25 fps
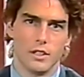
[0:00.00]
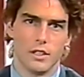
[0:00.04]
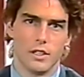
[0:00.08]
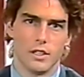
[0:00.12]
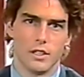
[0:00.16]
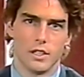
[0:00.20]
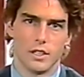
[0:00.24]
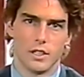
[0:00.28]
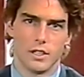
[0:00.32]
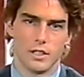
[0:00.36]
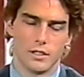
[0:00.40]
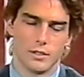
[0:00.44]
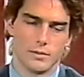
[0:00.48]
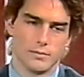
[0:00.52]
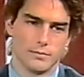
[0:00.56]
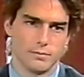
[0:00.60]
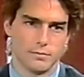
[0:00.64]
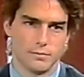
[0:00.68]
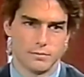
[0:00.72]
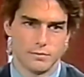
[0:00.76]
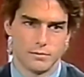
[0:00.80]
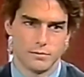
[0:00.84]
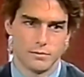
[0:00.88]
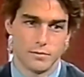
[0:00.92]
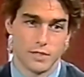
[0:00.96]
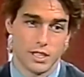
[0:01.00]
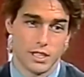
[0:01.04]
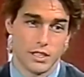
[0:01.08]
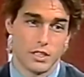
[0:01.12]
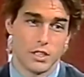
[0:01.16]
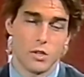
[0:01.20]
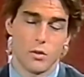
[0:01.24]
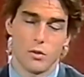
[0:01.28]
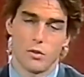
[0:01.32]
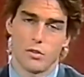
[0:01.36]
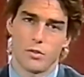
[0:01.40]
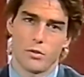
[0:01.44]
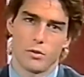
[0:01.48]
I had to
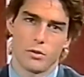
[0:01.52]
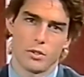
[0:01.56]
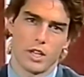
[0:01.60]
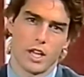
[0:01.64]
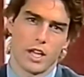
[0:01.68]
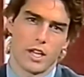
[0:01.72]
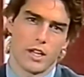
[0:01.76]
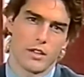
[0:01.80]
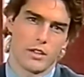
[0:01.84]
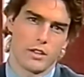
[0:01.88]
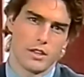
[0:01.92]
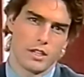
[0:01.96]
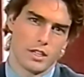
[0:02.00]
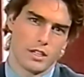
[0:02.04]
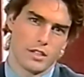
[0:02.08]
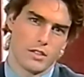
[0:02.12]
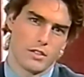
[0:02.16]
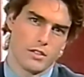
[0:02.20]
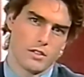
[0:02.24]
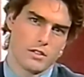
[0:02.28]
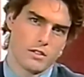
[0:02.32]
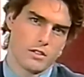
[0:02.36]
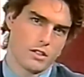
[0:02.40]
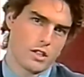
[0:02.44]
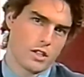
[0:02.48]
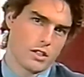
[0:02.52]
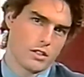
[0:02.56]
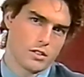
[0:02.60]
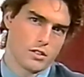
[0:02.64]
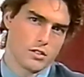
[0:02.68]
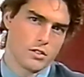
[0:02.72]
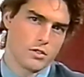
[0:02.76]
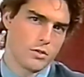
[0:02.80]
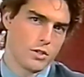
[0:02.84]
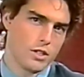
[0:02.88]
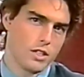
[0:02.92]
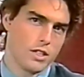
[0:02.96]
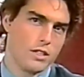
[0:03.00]
go through a lot of things on
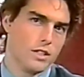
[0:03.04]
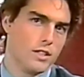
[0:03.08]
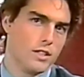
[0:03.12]
screen